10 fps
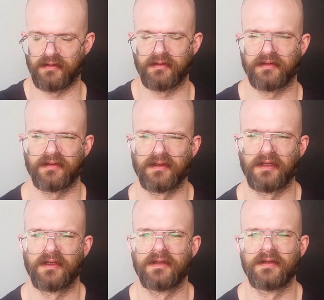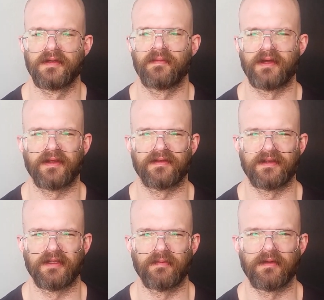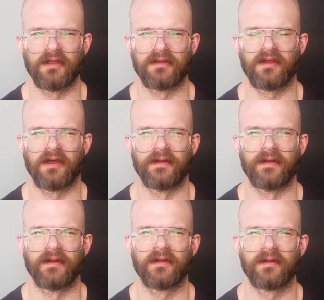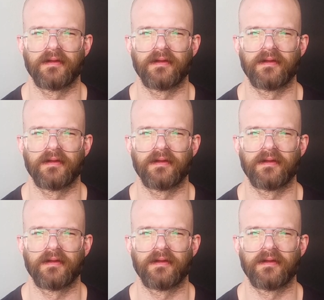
it looks, but it doesn't need to be a ton.